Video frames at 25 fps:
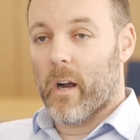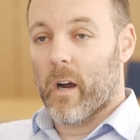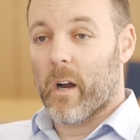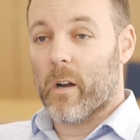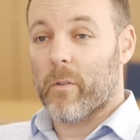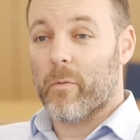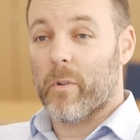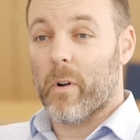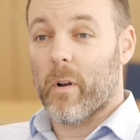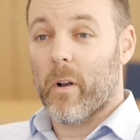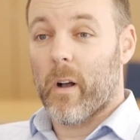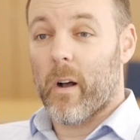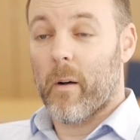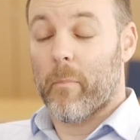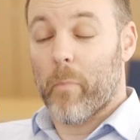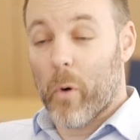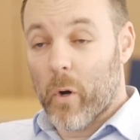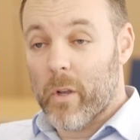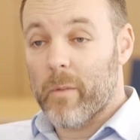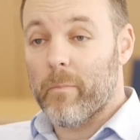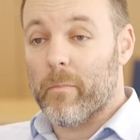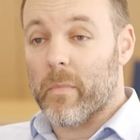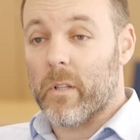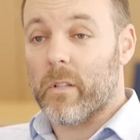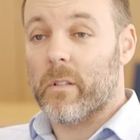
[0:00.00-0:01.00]
Our
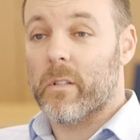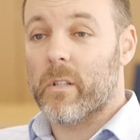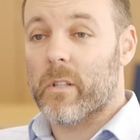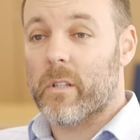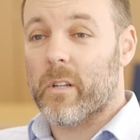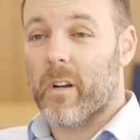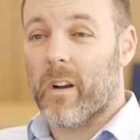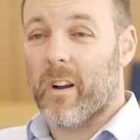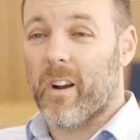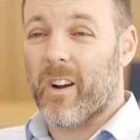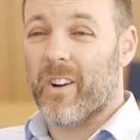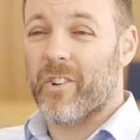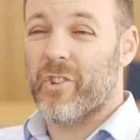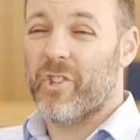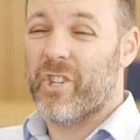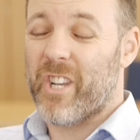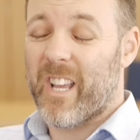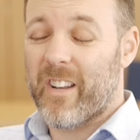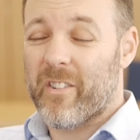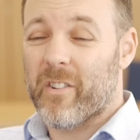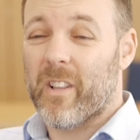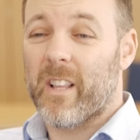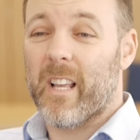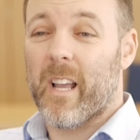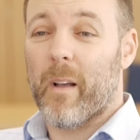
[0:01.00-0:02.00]
appointments are
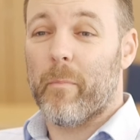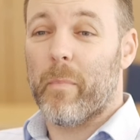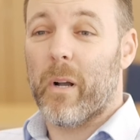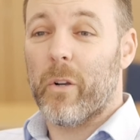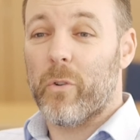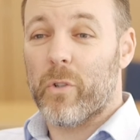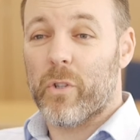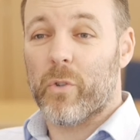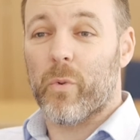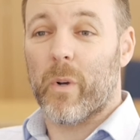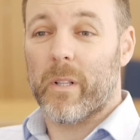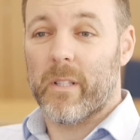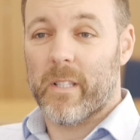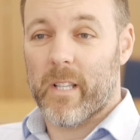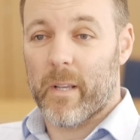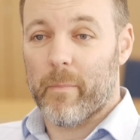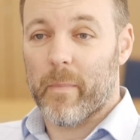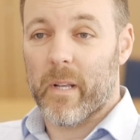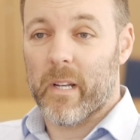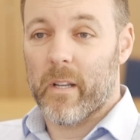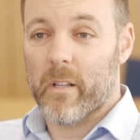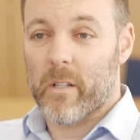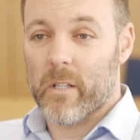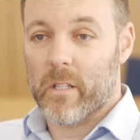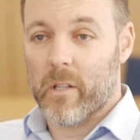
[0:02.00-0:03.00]
generally about 20
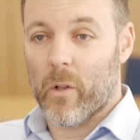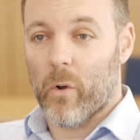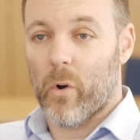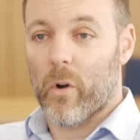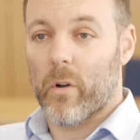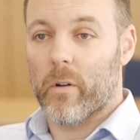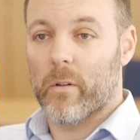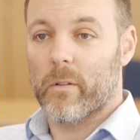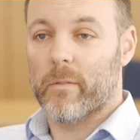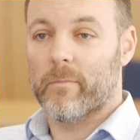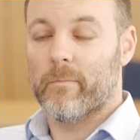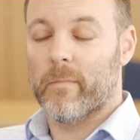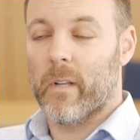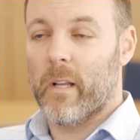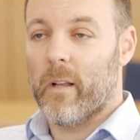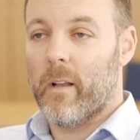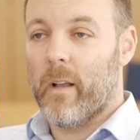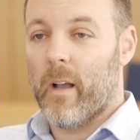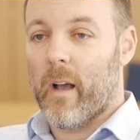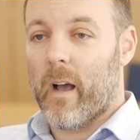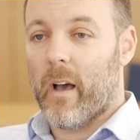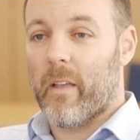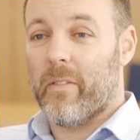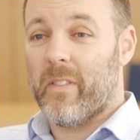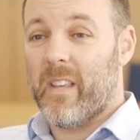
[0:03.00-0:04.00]
minutes long,
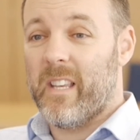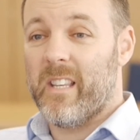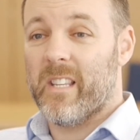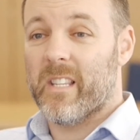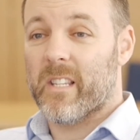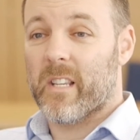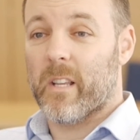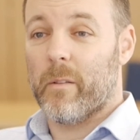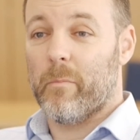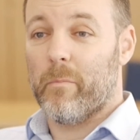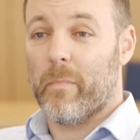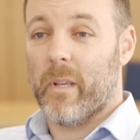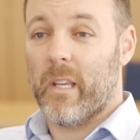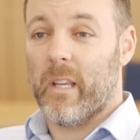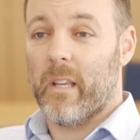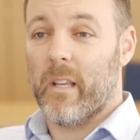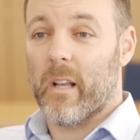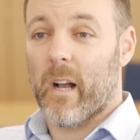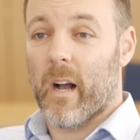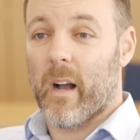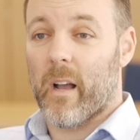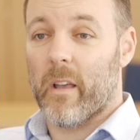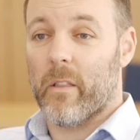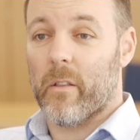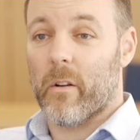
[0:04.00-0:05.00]
and these can
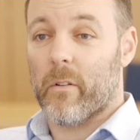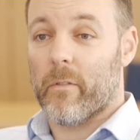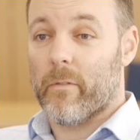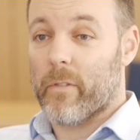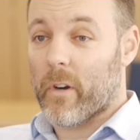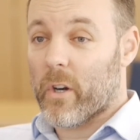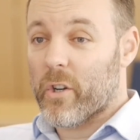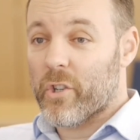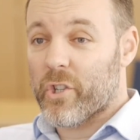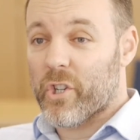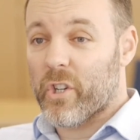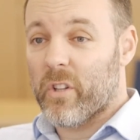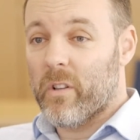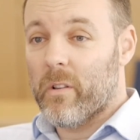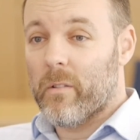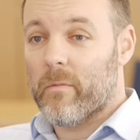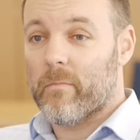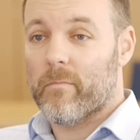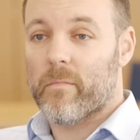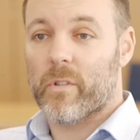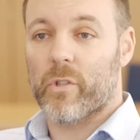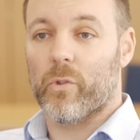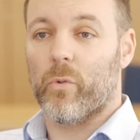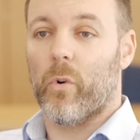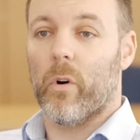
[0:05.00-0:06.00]
be either virtual,
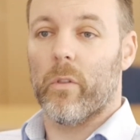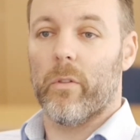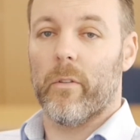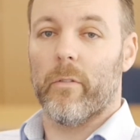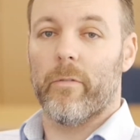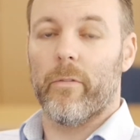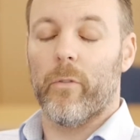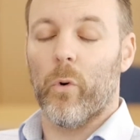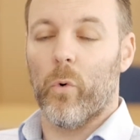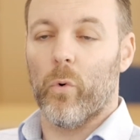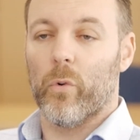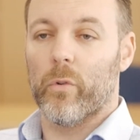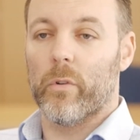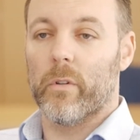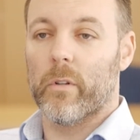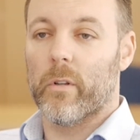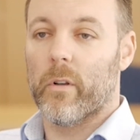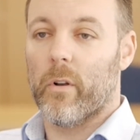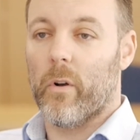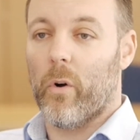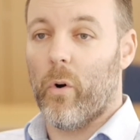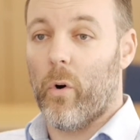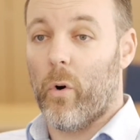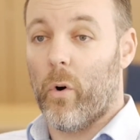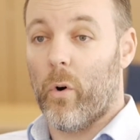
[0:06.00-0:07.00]
so on the phone,
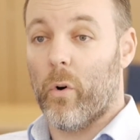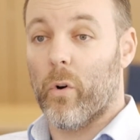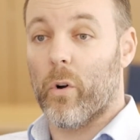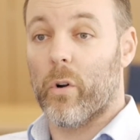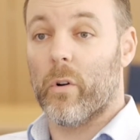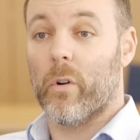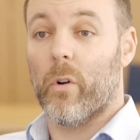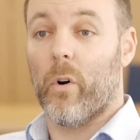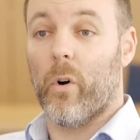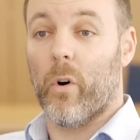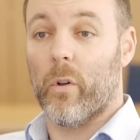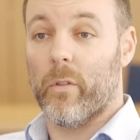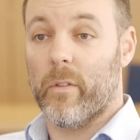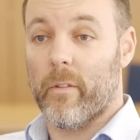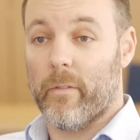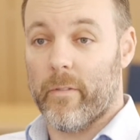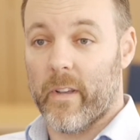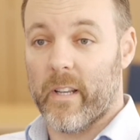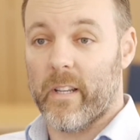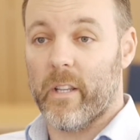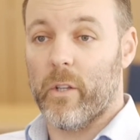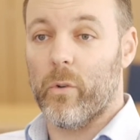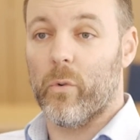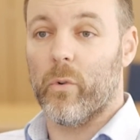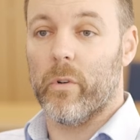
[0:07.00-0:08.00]
or on the
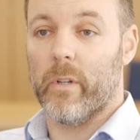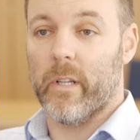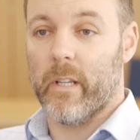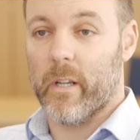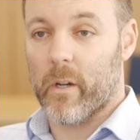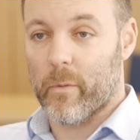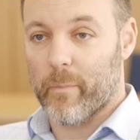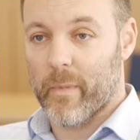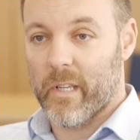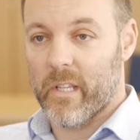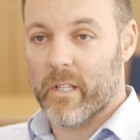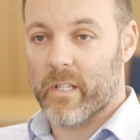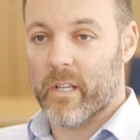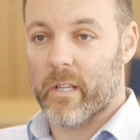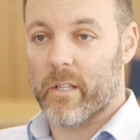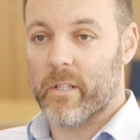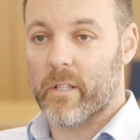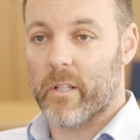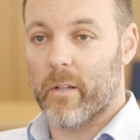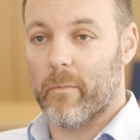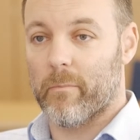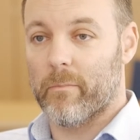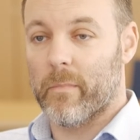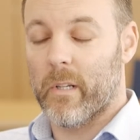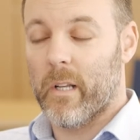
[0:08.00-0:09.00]
video near me
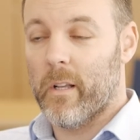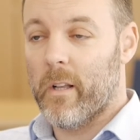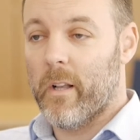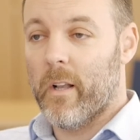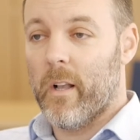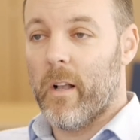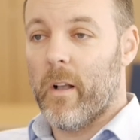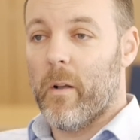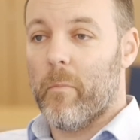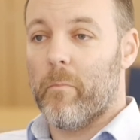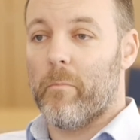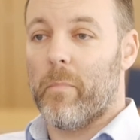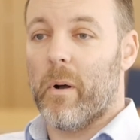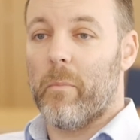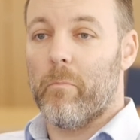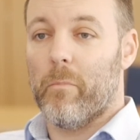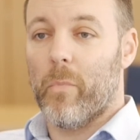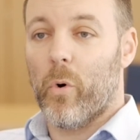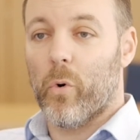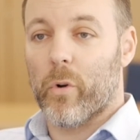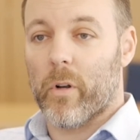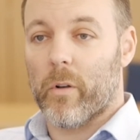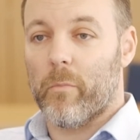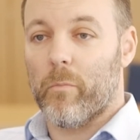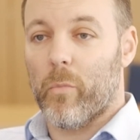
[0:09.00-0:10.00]
system, but
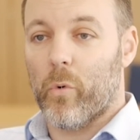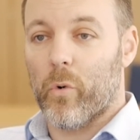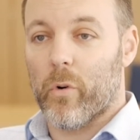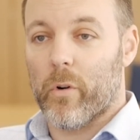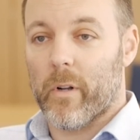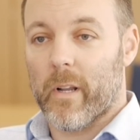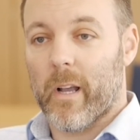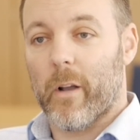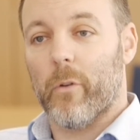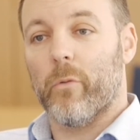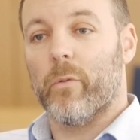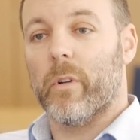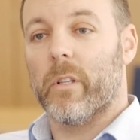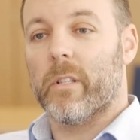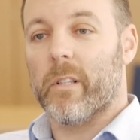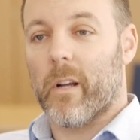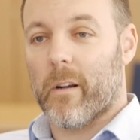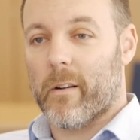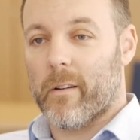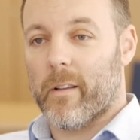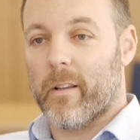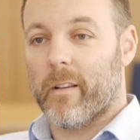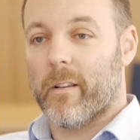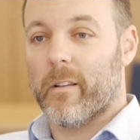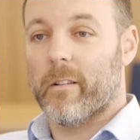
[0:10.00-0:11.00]
more and more now
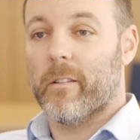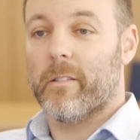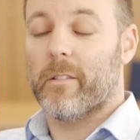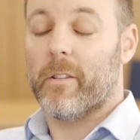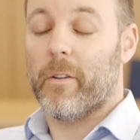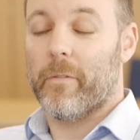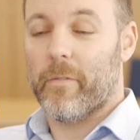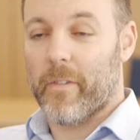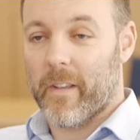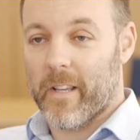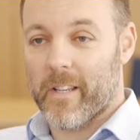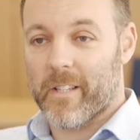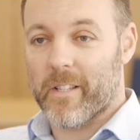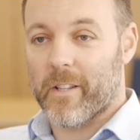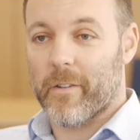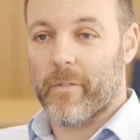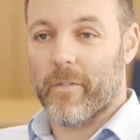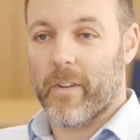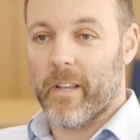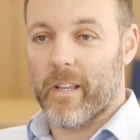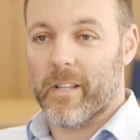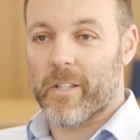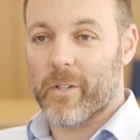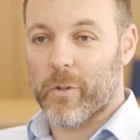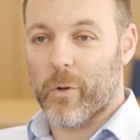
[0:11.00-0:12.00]
returning to
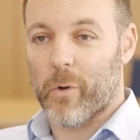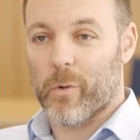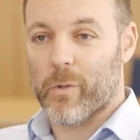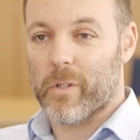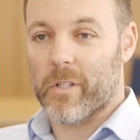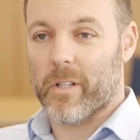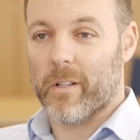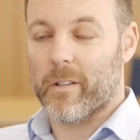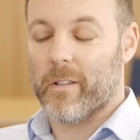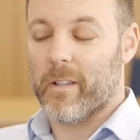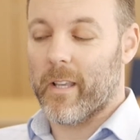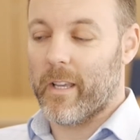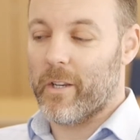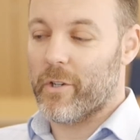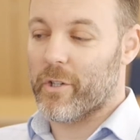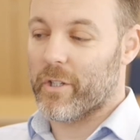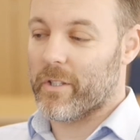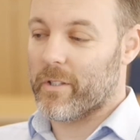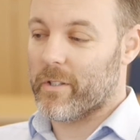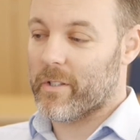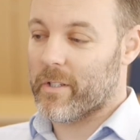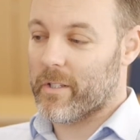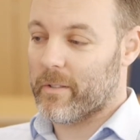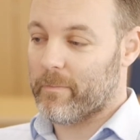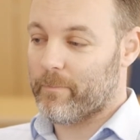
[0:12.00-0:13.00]
face-to-face
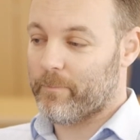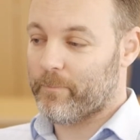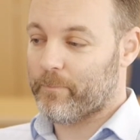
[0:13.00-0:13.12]
consultations.